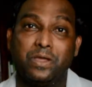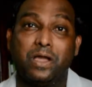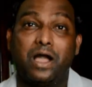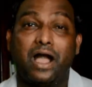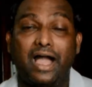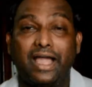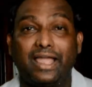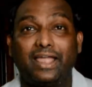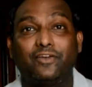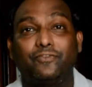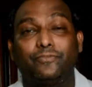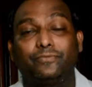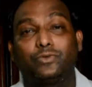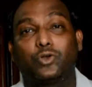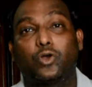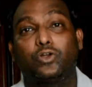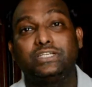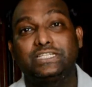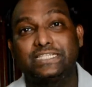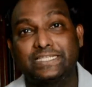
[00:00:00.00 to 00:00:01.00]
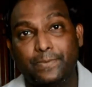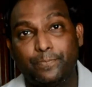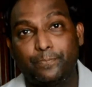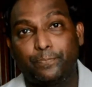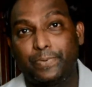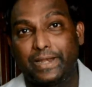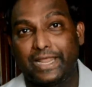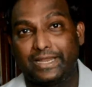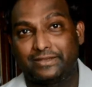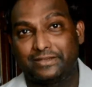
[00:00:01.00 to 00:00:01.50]
I have
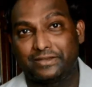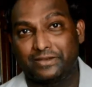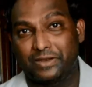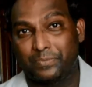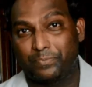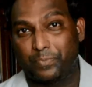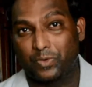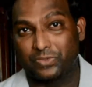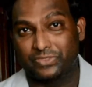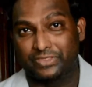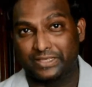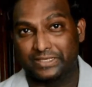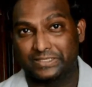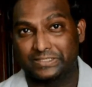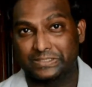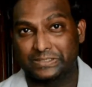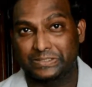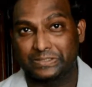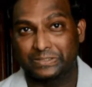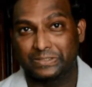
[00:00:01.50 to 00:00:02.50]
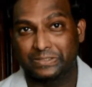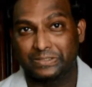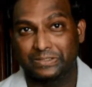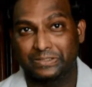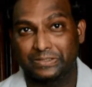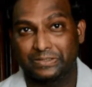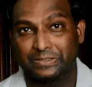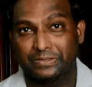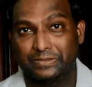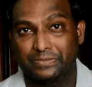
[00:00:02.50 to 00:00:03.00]
contemplated upon this
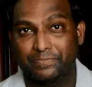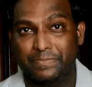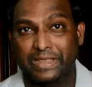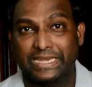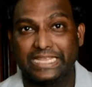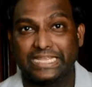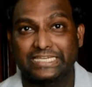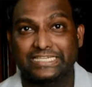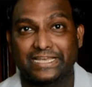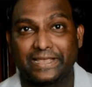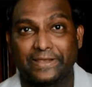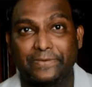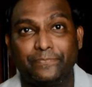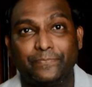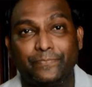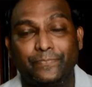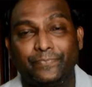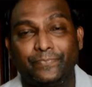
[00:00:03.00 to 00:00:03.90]
many a time.